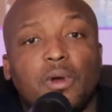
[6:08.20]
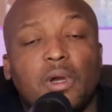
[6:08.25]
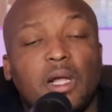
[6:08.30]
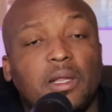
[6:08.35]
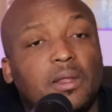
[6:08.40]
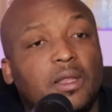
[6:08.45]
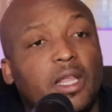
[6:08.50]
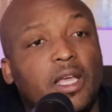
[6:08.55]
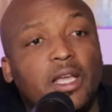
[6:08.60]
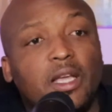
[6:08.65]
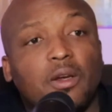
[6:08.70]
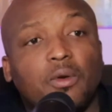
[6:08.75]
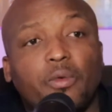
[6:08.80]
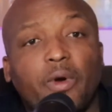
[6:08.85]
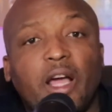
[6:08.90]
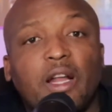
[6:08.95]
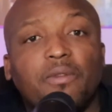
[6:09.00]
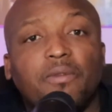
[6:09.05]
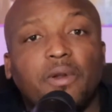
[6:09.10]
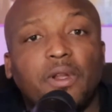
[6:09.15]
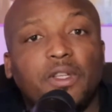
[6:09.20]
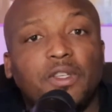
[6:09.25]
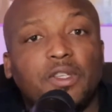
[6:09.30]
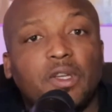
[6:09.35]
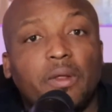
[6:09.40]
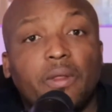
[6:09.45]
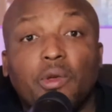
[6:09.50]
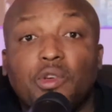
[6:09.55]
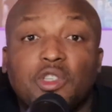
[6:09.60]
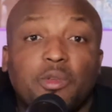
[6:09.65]
think rightfully so,
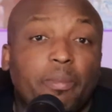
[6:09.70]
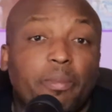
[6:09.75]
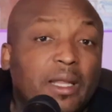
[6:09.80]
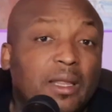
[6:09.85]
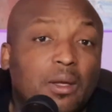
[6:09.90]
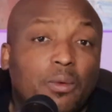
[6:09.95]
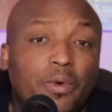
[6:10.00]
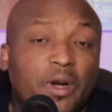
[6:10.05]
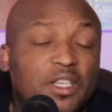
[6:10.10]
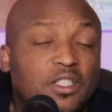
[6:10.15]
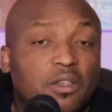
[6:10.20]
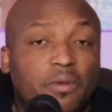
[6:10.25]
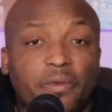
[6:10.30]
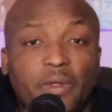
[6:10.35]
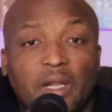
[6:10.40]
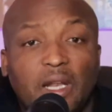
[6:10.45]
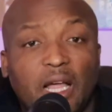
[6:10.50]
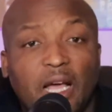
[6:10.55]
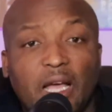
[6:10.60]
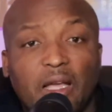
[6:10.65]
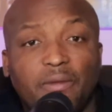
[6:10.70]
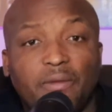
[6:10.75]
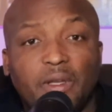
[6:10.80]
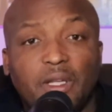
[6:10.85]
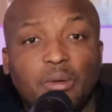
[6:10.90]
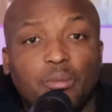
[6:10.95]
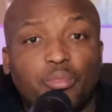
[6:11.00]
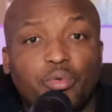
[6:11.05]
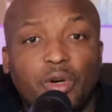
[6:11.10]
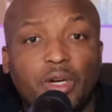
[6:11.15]
they'll spend the rest of their life in
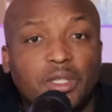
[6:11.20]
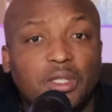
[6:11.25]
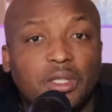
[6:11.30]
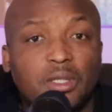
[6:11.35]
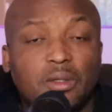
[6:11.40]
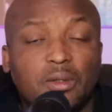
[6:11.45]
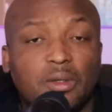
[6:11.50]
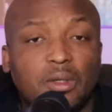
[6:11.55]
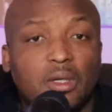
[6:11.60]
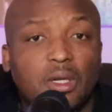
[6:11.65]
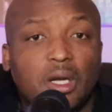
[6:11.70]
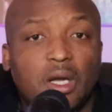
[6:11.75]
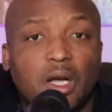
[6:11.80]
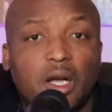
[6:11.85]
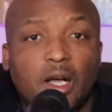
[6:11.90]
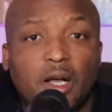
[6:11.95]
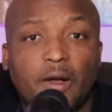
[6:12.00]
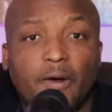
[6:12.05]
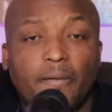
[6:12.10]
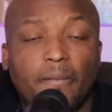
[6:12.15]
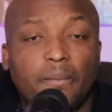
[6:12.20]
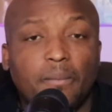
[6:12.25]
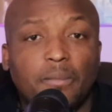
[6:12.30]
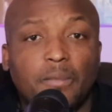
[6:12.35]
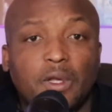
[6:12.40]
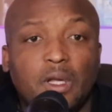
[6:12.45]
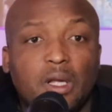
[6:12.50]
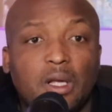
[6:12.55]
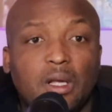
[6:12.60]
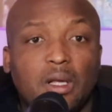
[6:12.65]
prison.
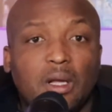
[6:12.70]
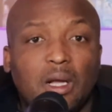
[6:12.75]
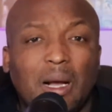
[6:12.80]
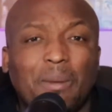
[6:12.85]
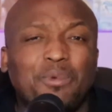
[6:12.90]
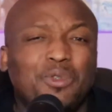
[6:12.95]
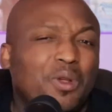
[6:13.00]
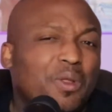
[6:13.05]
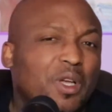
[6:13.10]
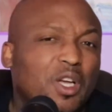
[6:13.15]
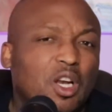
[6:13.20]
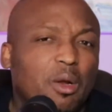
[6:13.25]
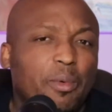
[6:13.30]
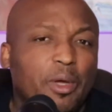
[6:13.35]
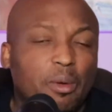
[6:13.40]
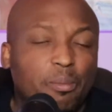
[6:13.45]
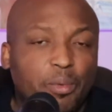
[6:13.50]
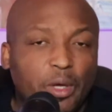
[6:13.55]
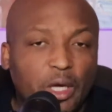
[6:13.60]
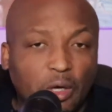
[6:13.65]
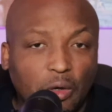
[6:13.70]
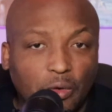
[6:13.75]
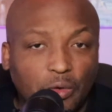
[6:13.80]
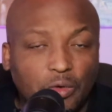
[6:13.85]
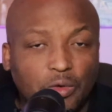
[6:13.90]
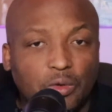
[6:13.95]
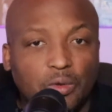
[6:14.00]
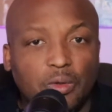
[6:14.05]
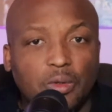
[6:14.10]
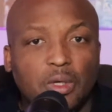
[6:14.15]
I'm sure they're going to be
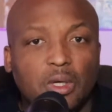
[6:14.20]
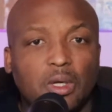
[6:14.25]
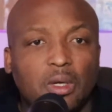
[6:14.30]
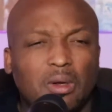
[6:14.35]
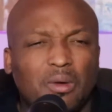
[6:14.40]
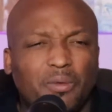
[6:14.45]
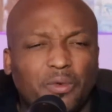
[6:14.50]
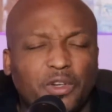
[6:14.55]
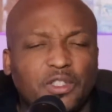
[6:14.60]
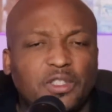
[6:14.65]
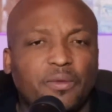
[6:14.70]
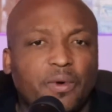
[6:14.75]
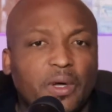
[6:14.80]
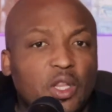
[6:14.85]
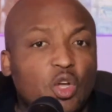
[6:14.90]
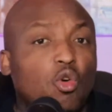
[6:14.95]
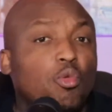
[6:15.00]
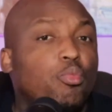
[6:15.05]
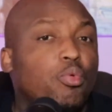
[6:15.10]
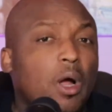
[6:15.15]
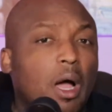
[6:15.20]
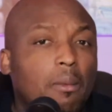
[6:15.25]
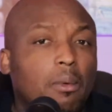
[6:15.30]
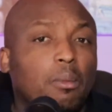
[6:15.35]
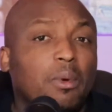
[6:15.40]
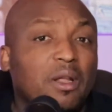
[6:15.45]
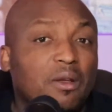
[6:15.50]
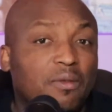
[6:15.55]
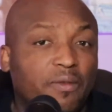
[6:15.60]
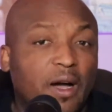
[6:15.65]
appeals. First of all, they'll
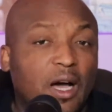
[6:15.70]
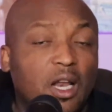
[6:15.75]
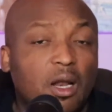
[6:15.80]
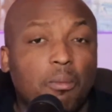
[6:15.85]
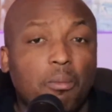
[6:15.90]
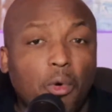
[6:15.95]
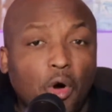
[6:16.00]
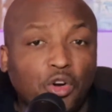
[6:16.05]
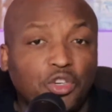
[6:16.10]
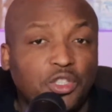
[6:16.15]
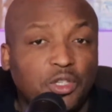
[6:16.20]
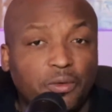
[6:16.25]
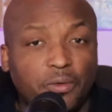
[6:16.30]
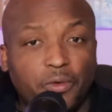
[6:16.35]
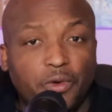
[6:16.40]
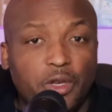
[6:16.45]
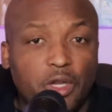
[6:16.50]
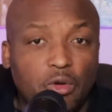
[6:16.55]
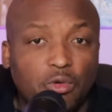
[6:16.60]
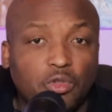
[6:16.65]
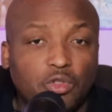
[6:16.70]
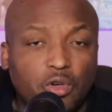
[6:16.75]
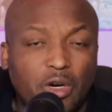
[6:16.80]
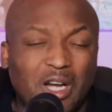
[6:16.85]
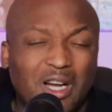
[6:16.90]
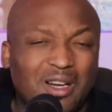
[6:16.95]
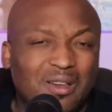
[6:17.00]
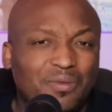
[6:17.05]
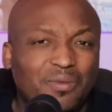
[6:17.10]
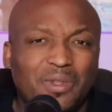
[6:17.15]
probably file a motion for a new
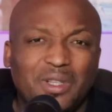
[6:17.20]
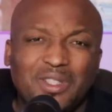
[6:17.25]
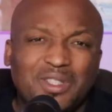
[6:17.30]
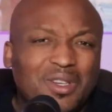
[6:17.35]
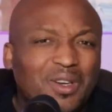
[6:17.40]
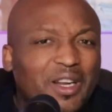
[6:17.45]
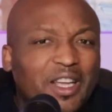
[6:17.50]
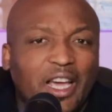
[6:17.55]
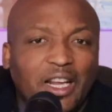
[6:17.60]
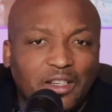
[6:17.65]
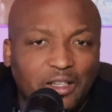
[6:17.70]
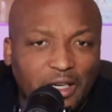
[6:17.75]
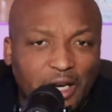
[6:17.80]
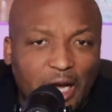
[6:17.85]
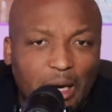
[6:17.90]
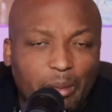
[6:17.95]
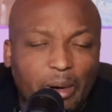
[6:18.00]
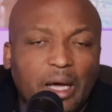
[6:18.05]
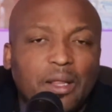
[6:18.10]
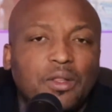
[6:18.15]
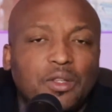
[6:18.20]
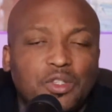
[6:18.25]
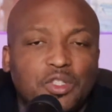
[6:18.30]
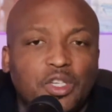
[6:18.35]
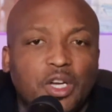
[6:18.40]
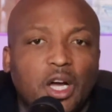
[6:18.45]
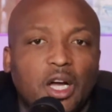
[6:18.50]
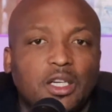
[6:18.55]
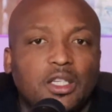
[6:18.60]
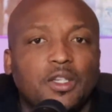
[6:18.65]
trial. It's going to get denied by this
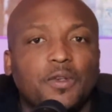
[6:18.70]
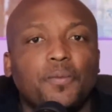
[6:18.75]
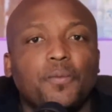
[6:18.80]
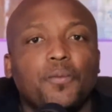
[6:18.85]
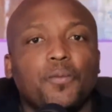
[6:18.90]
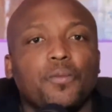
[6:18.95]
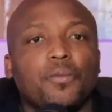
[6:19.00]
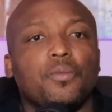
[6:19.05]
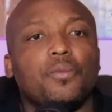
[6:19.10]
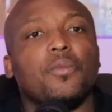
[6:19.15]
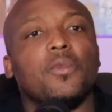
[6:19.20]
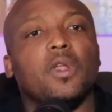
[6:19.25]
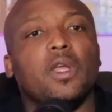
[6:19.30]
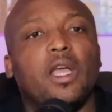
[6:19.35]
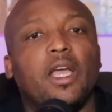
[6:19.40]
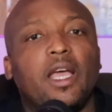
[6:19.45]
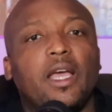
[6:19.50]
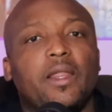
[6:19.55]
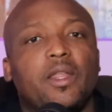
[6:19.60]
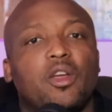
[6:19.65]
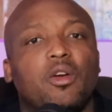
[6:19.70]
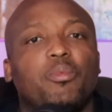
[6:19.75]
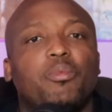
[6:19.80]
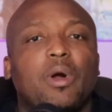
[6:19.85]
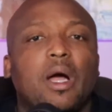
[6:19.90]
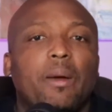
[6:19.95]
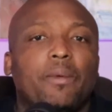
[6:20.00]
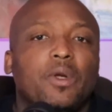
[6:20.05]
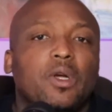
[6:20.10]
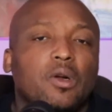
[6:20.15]
judge, and they're
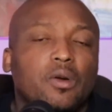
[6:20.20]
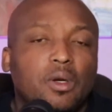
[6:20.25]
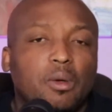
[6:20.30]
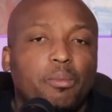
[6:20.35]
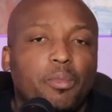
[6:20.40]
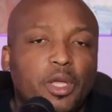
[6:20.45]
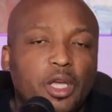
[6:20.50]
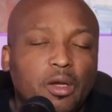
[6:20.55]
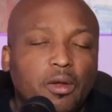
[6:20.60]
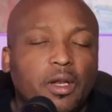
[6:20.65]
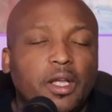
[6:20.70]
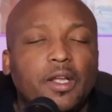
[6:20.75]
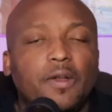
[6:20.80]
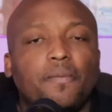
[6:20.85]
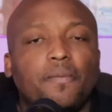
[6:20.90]
probably going to appeal it,